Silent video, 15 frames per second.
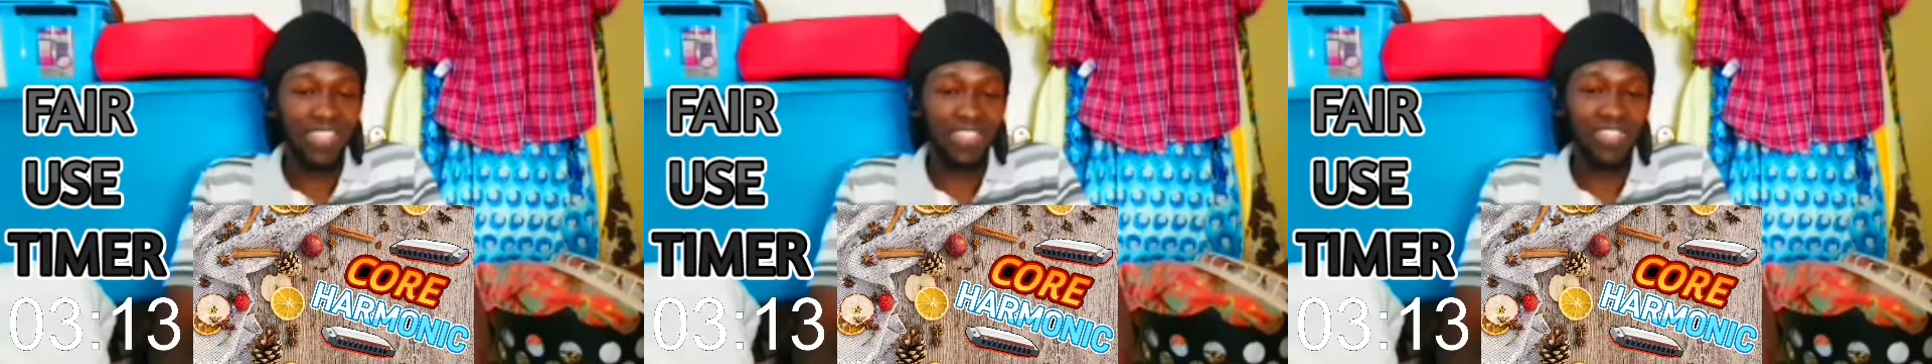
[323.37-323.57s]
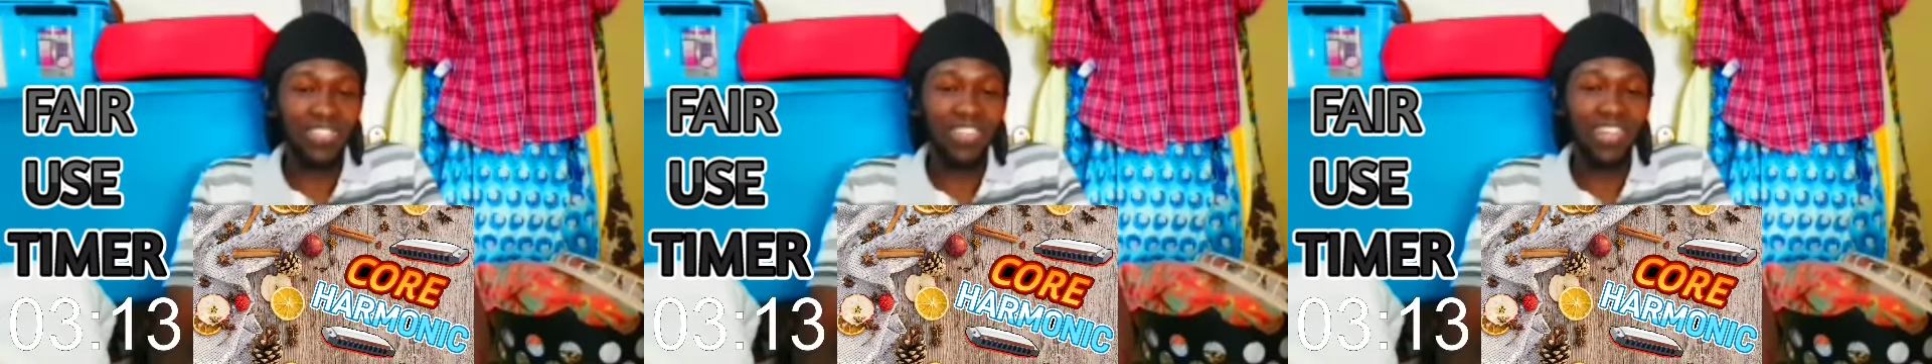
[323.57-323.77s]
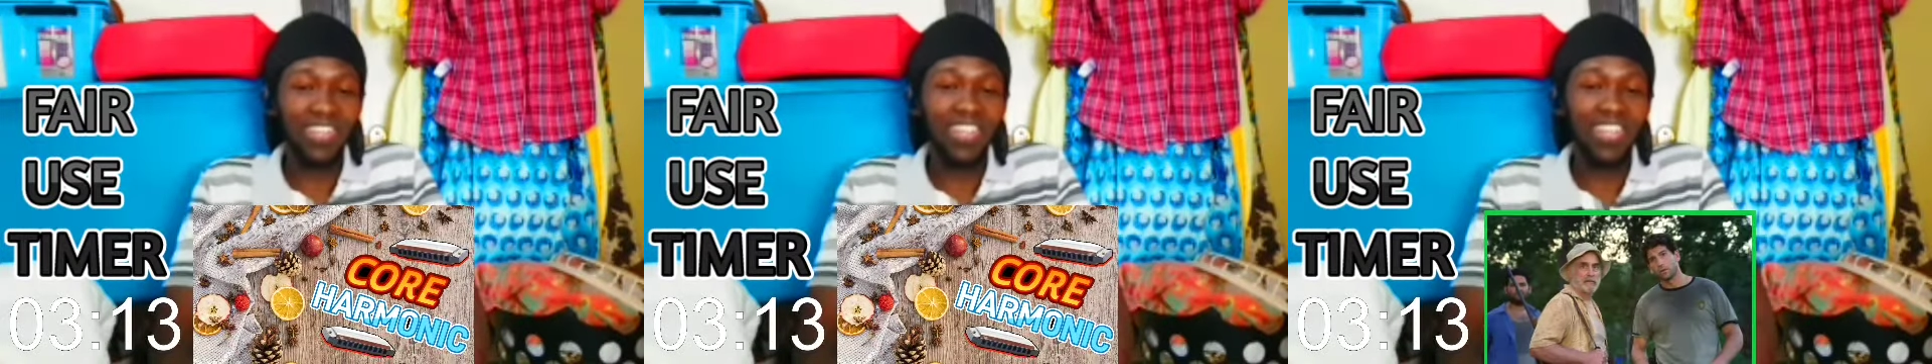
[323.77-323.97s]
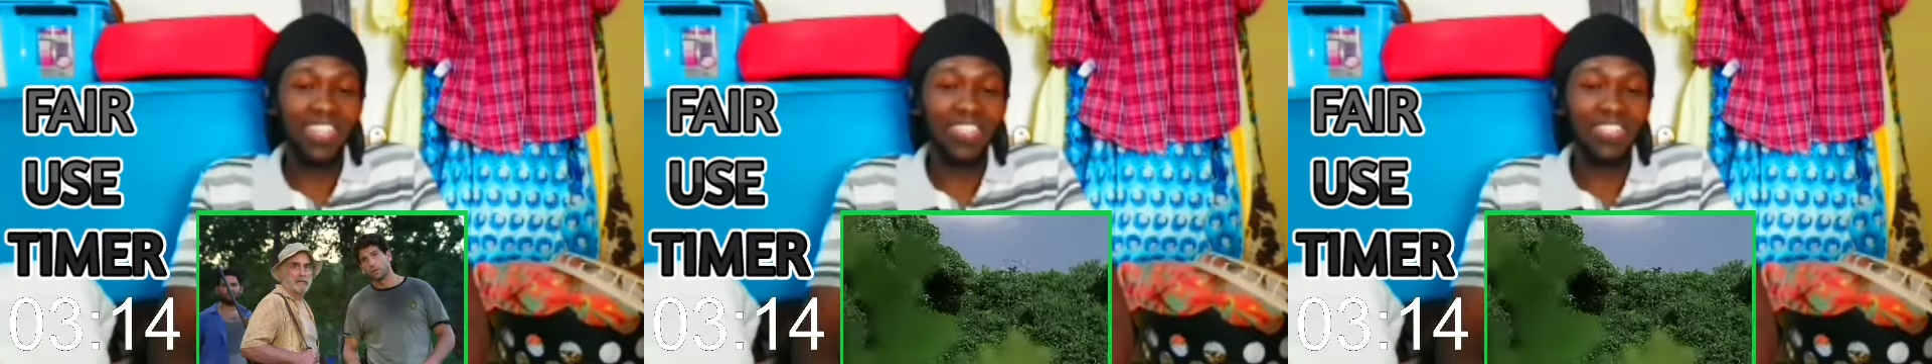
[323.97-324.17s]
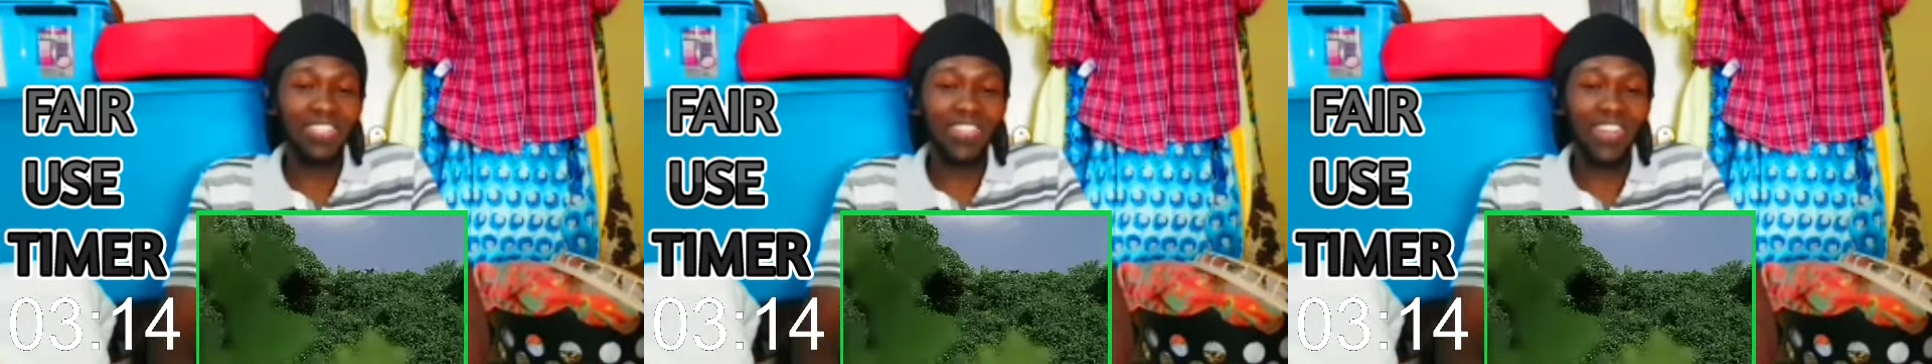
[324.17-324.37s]
His son
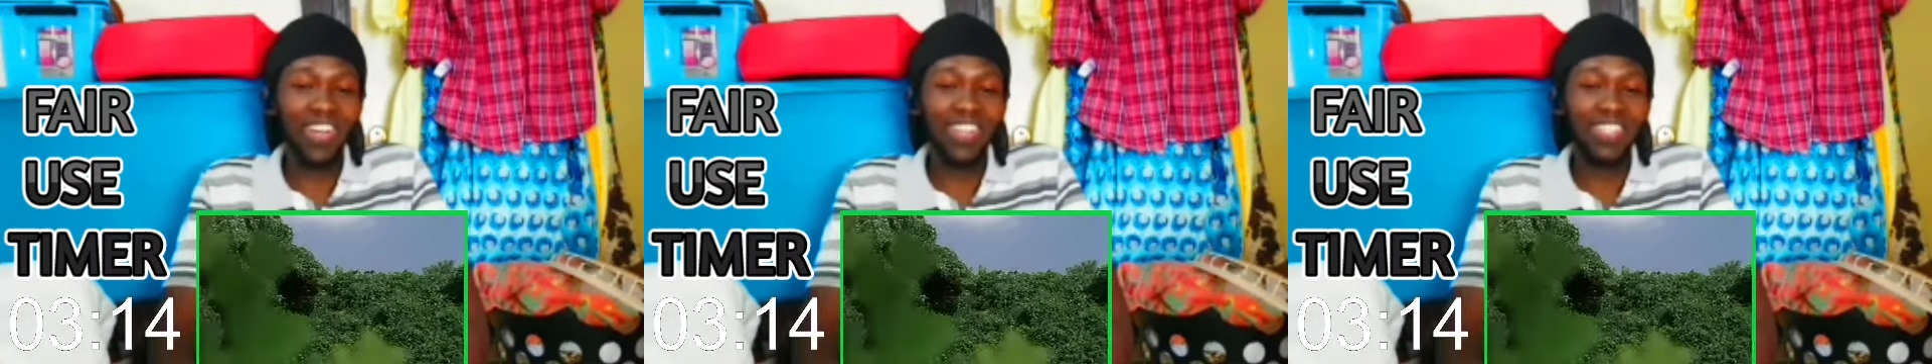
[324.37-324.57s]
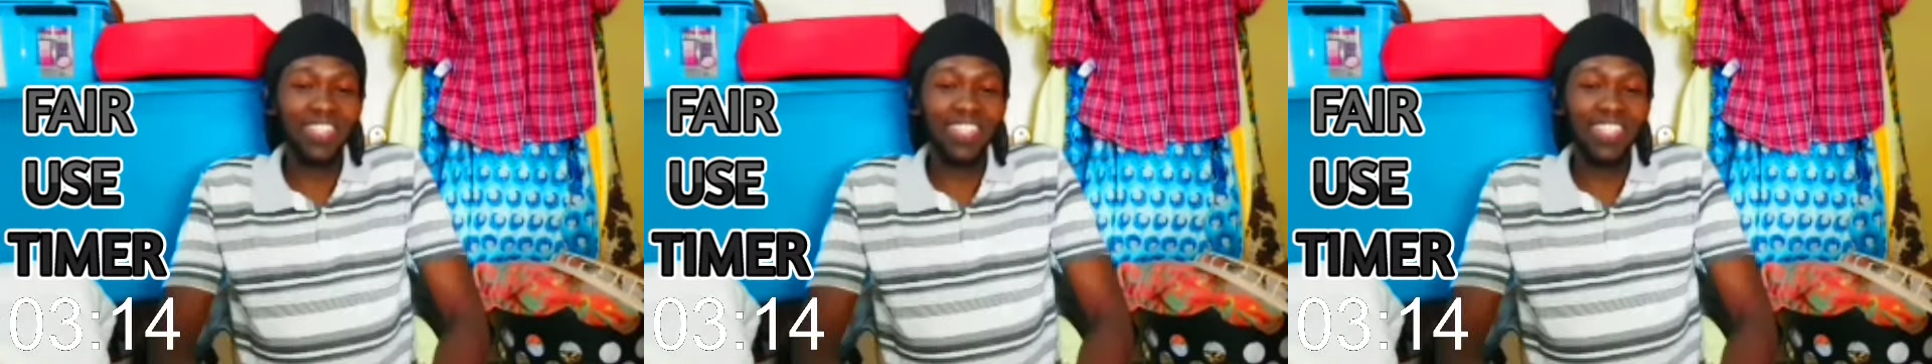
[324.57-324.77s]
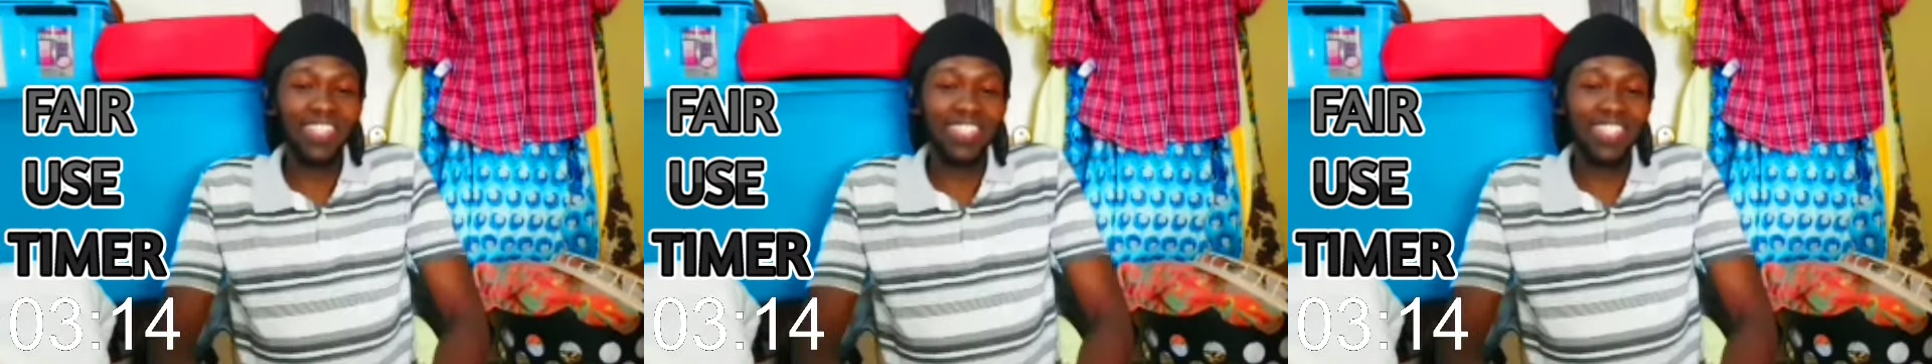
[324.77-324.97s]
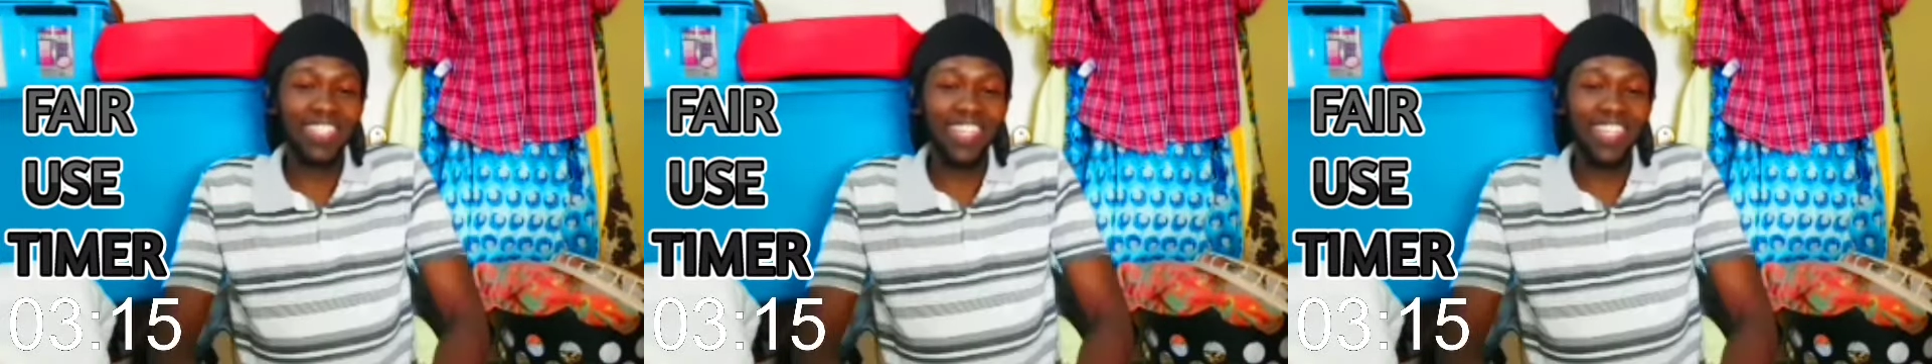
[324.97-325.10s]
has lost his